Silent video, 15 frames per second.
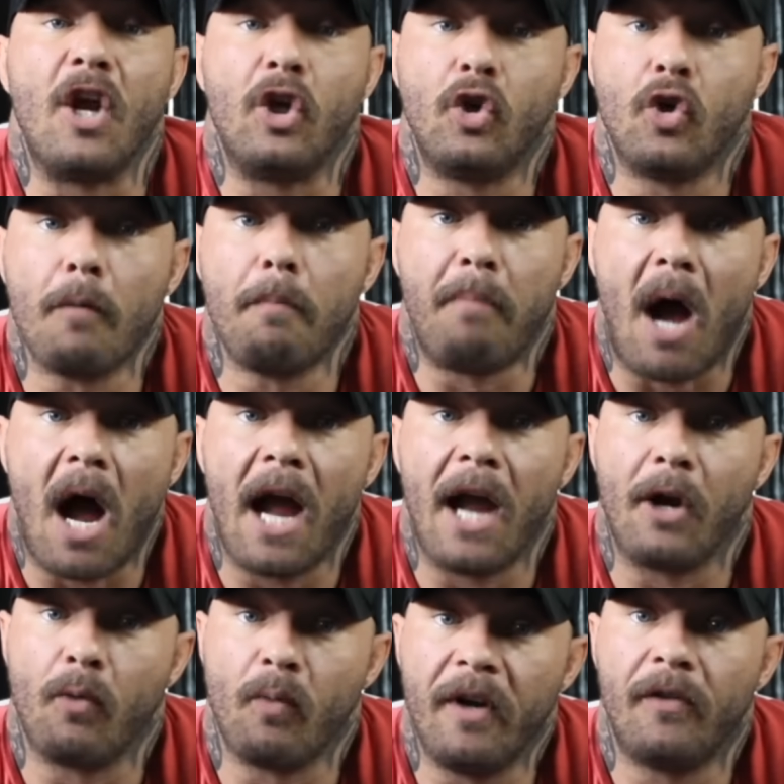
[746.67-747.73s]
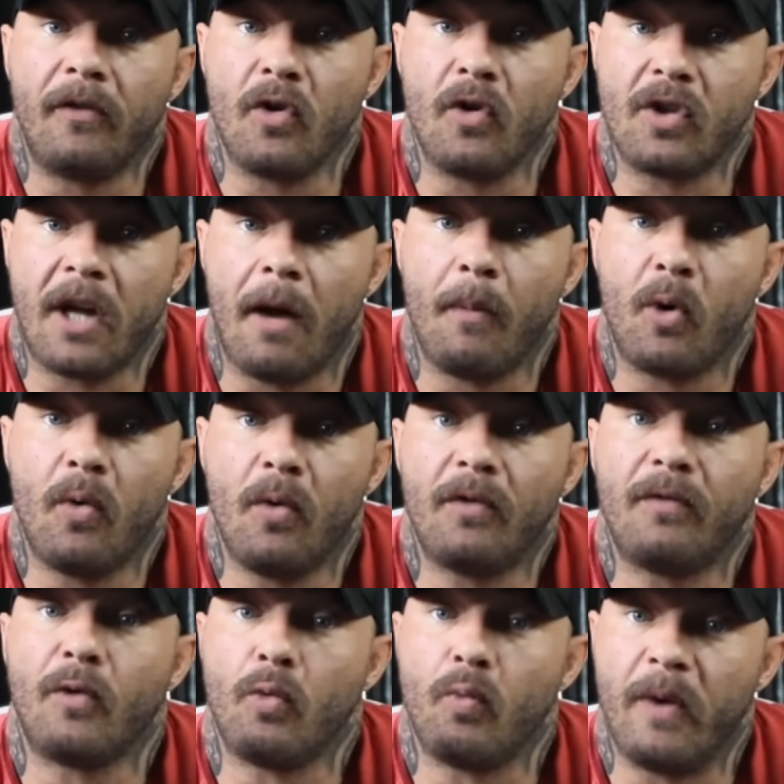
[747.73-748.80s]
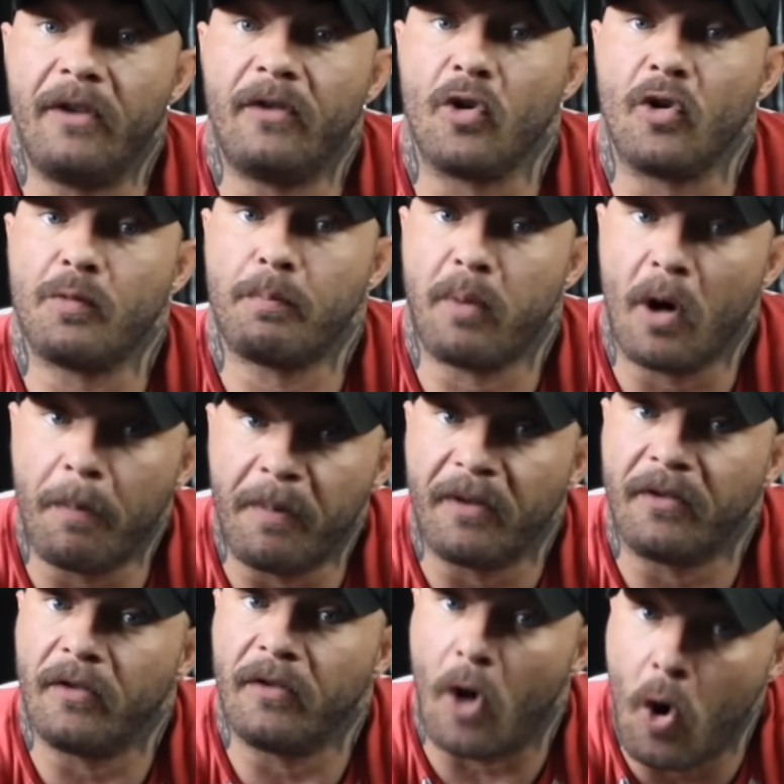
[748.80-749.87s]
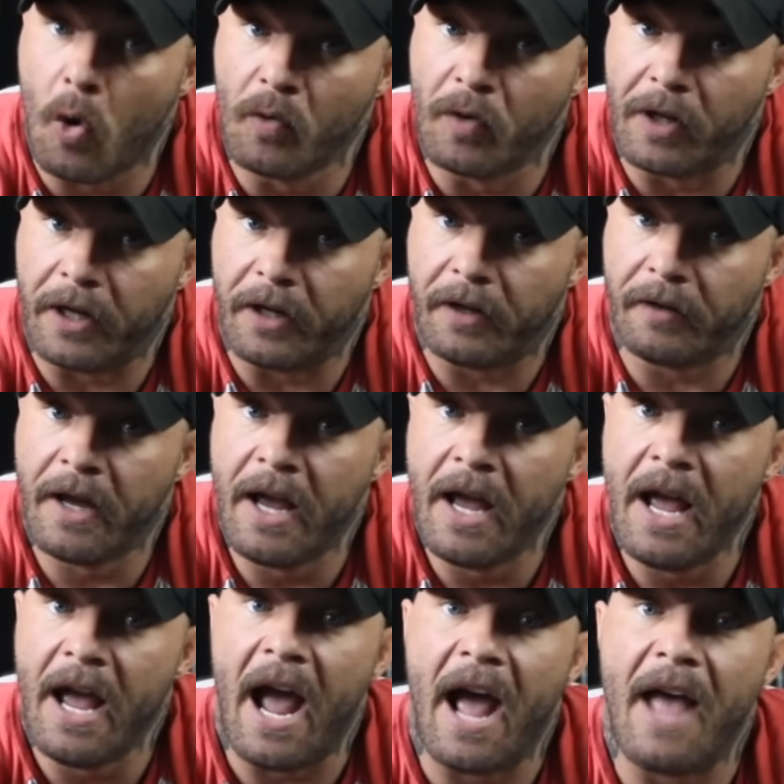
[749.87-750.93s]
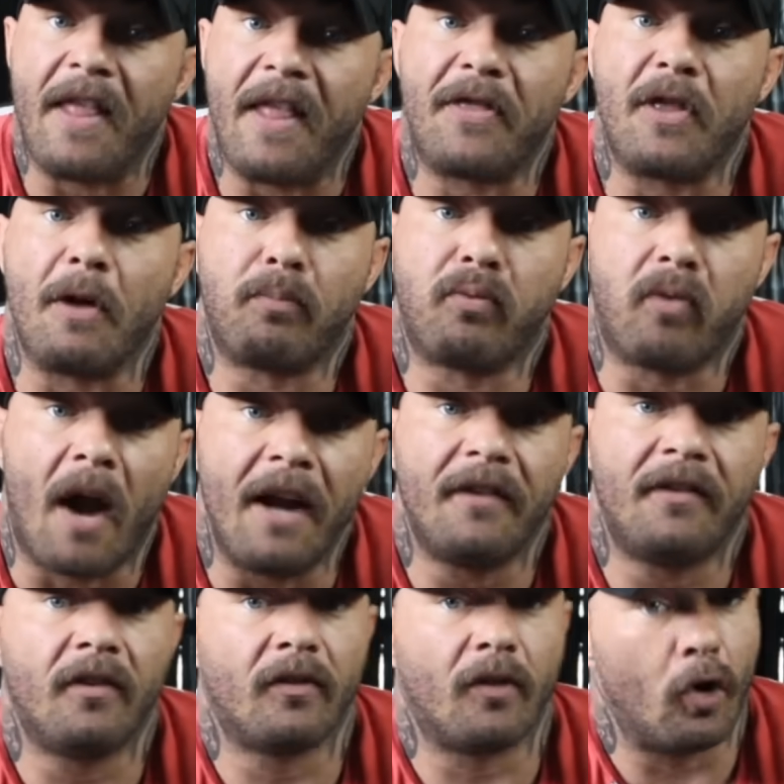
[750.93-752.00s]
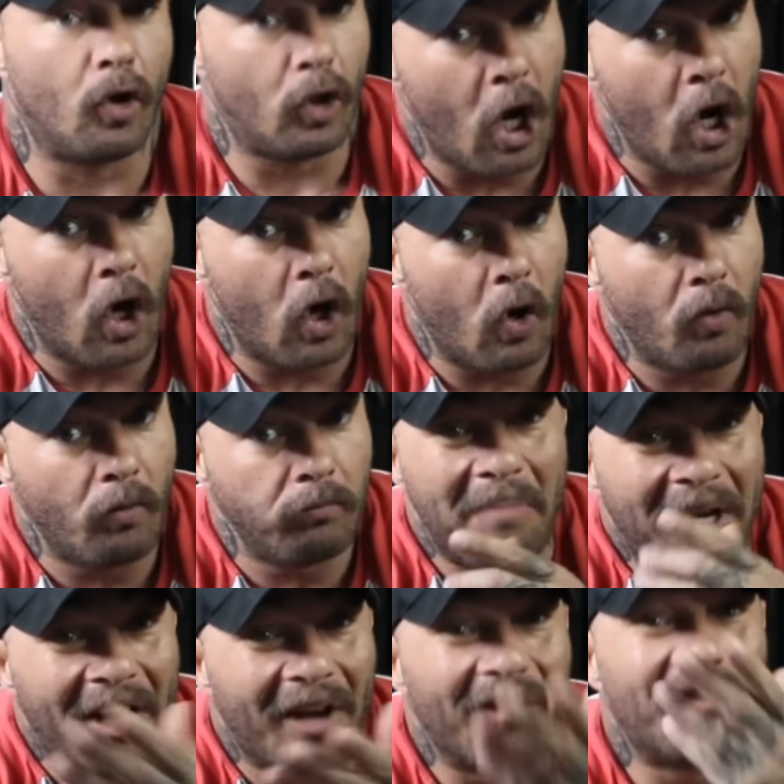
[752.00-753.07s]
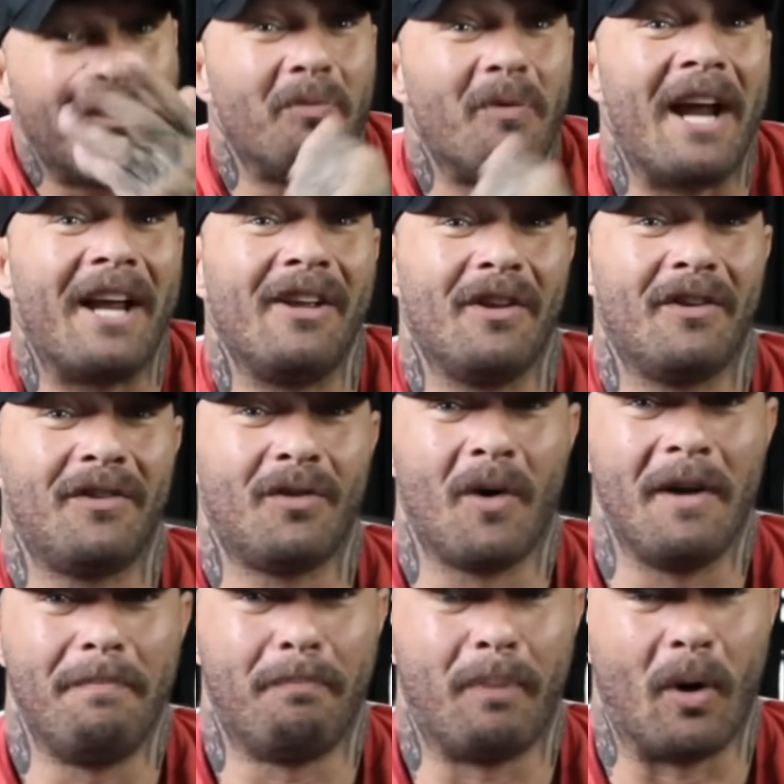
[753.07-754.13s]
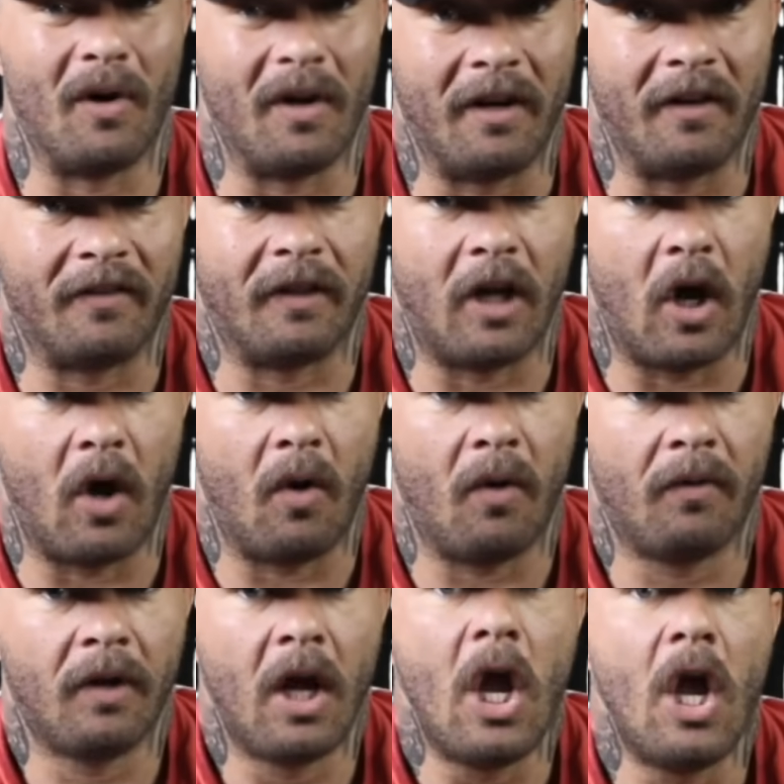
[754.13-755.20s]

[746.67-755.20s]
that you're buying research chemicals for research purposes only, and that the prices are low because the regulatory burden is low.